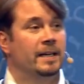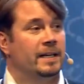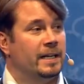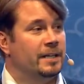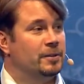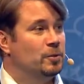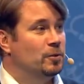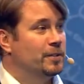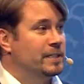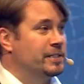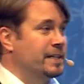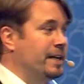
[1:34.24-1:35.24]
In
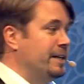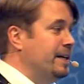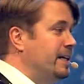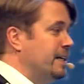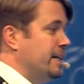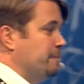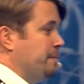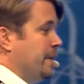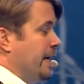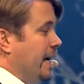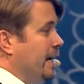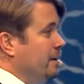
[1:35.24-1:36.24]
2009,
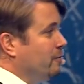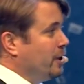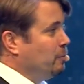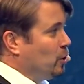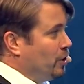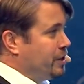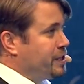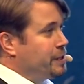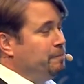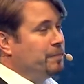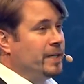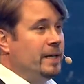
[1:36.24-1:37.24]
Angry Birds
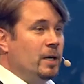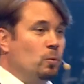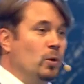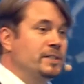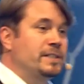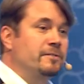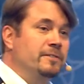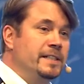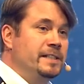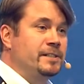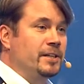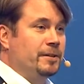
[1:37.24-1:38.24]
was the
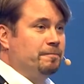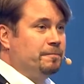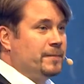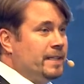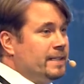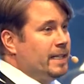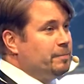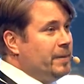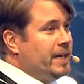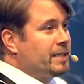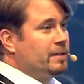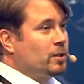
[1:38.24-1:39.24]
reason that
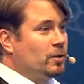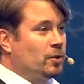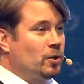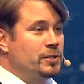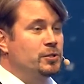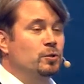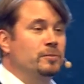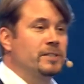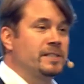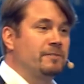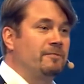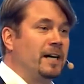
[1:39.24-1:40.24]
made
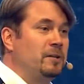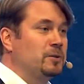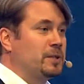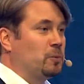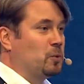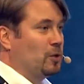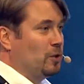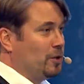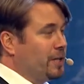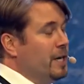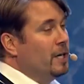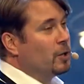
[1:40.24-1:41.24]
consumers around the
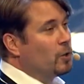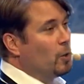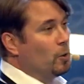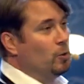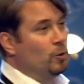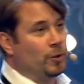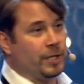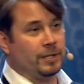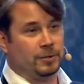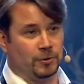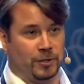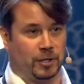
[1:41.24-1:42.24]
world glued
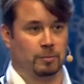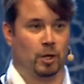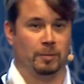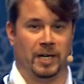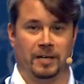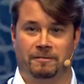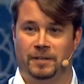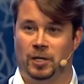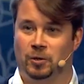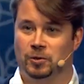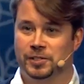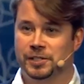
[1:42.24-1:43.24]
to their mobile
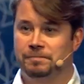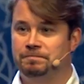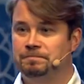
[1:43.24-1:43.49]
phones.